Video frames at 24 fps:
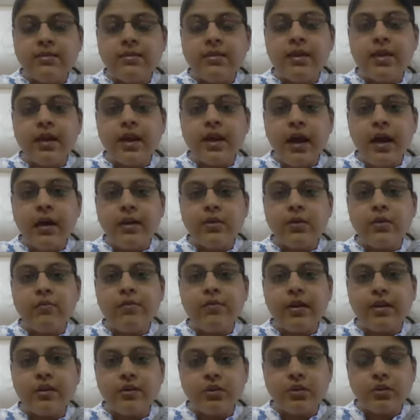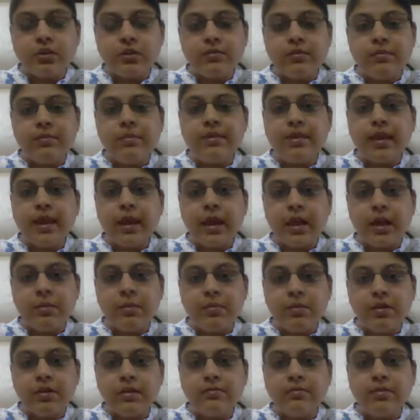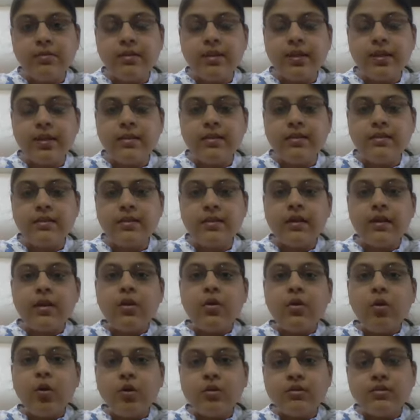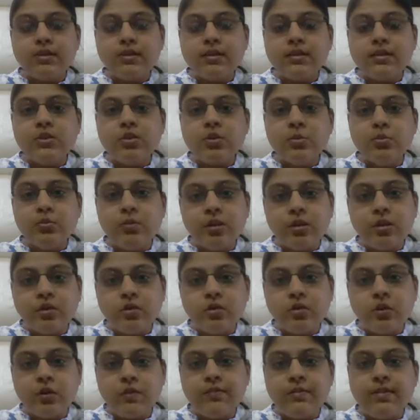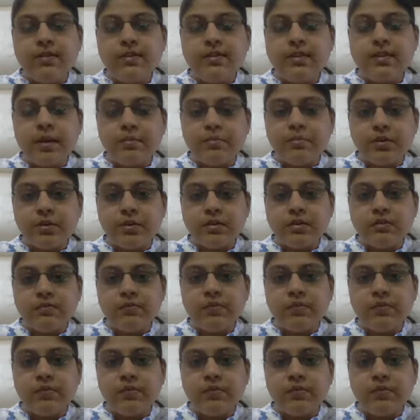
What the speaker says: Three kind of actions will be taking place when there is constant stimulation of the receptors.